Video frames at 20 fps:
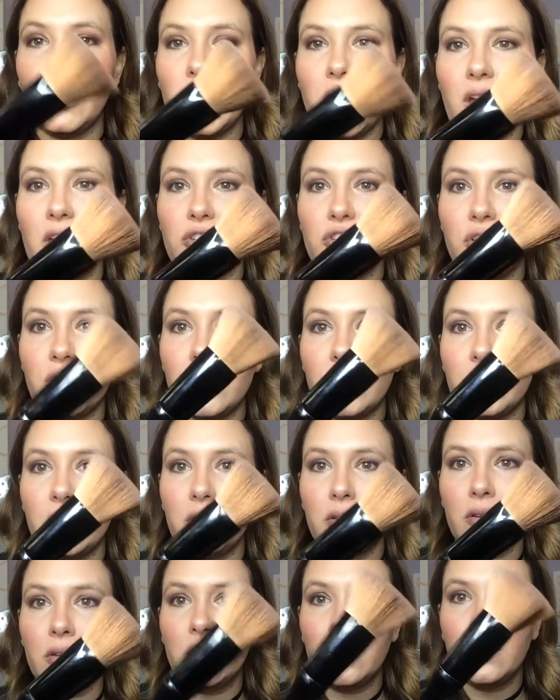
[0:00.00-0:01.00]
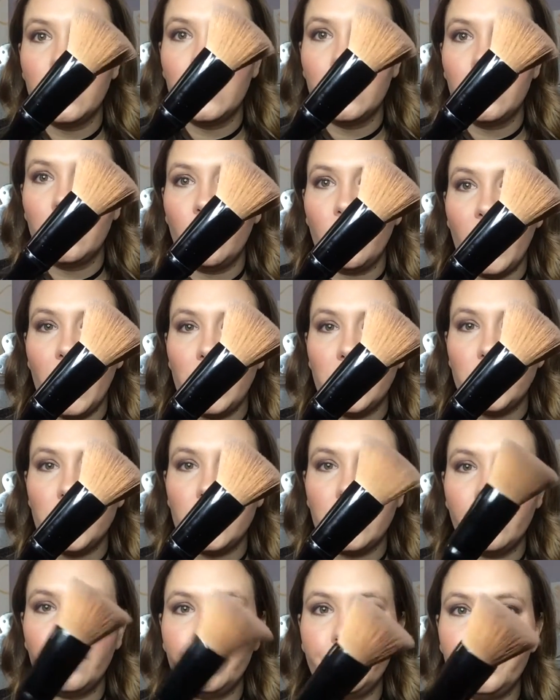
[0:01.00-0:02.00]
Kashuk brush.